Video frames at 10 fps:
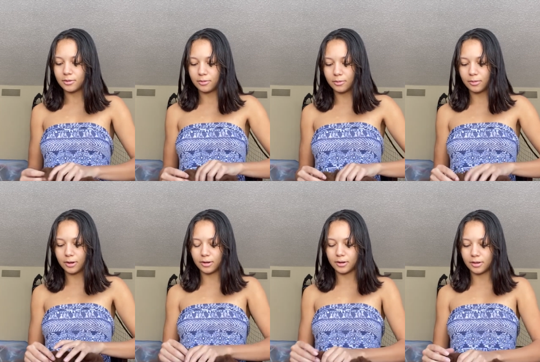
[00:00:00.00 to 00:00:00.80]

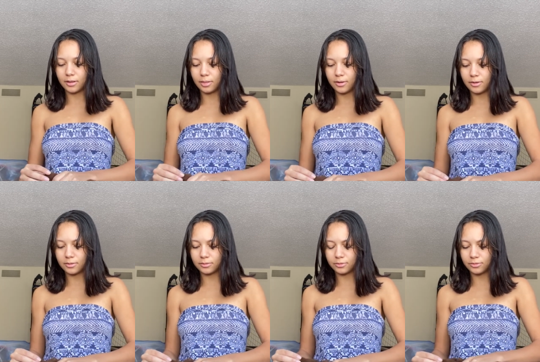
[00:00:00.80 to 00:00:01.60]
or a
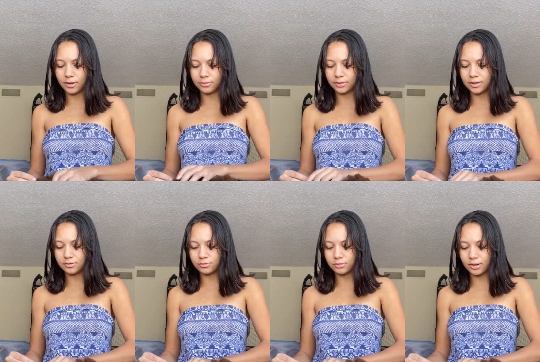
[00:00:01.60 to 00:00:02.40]
long fluffy
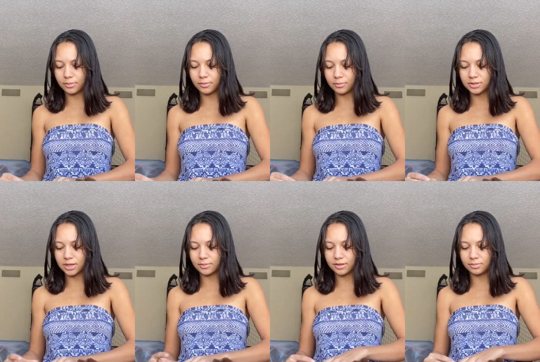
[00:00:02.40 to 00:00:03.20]
strip, which
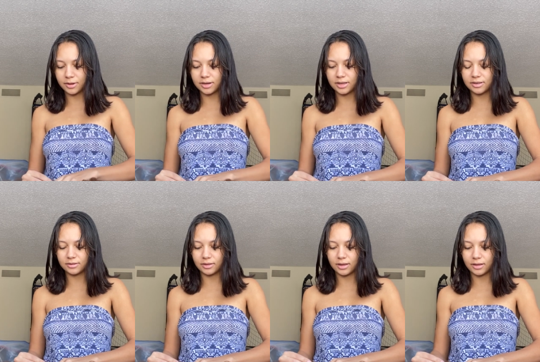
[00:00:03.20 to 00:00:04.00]
can be spun
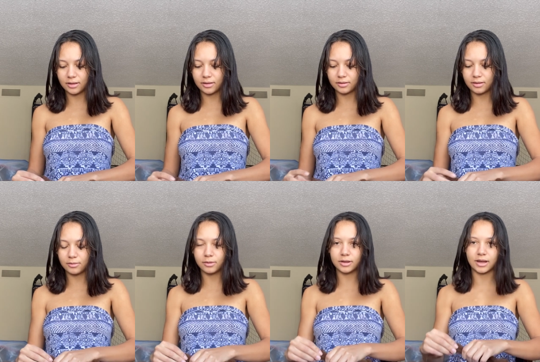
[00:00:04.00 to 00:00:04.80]
easily. So you
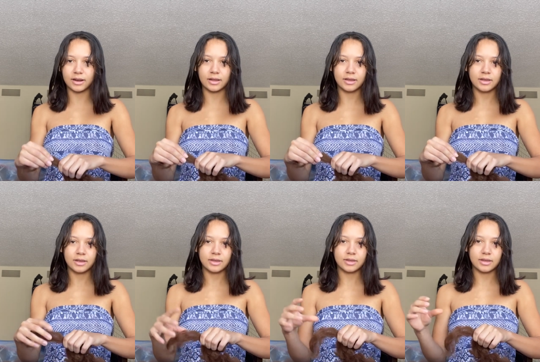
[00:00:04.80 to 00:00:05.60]
want to kind of
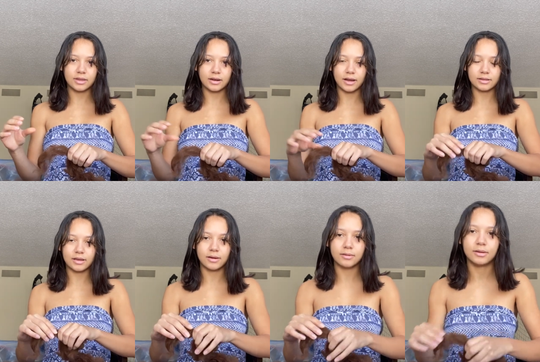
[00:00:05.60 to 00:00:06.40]
get the knots
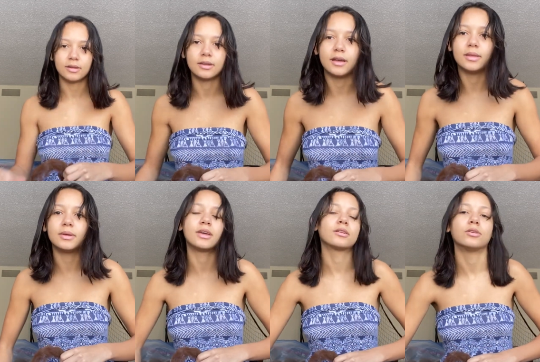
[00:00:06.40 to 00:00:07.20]
out. Now let me
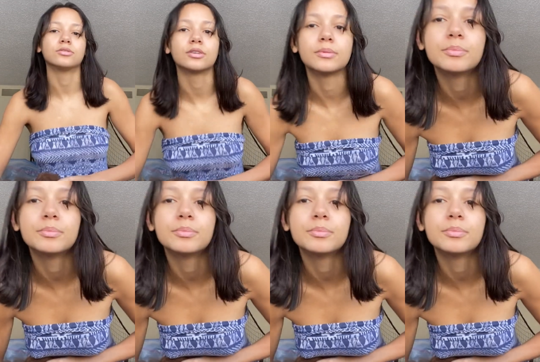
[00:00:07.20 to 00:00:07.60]
get closer.